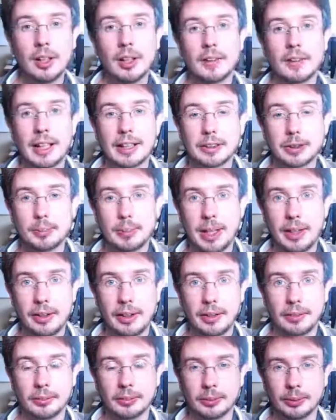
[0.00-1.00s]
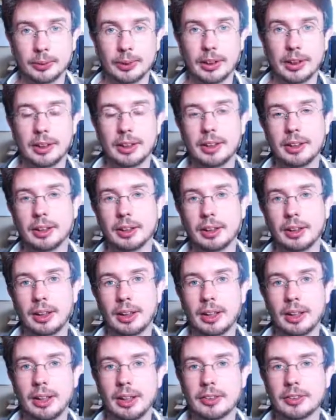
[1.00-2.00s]
That's about it, really.
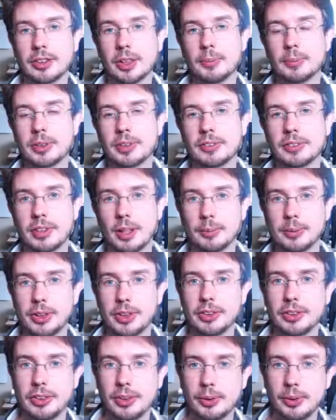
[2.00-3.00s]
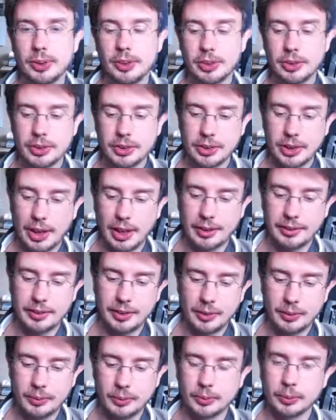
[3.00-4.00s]
In terms of substitutions, I don't